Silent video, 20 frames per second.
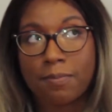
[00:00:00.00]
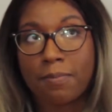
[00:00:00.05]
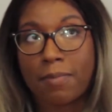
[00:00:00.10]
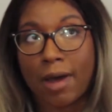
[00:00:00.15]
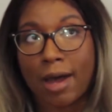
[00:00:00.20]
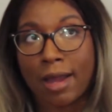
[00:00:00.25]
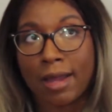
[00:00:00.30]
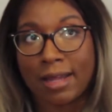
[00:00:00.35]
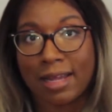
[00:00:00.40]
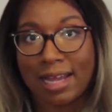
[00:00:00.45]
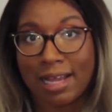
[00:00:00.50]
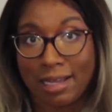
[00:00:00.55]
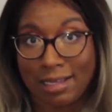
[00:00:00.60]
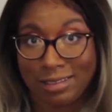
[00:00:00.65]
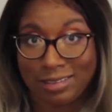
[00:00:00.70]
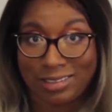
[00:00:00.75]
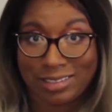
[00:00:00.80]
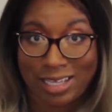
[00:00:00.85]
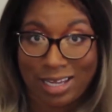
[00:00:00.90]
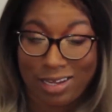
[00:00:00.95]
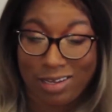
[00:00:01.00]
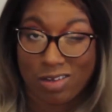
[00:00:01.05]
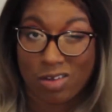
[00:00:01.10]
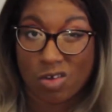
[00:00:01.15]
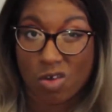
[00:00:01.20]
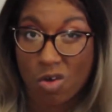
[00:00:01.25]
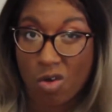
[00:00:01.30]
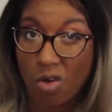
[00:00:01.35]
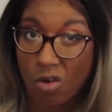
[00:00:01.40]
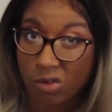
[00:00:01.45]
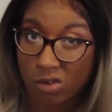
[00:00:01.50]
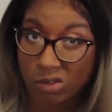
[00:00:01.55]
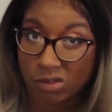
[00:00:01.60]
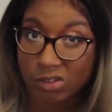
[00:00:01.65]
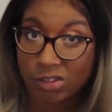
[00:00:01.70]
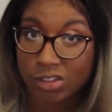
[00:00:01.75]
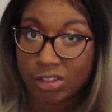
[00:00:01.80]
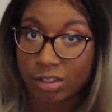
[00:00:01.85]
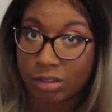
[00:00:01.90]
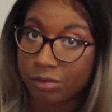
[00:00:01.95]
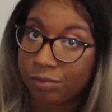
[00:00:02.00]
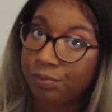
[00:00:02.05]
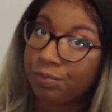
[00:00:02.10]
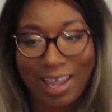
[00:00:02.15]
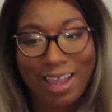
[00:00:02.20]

but as a cult.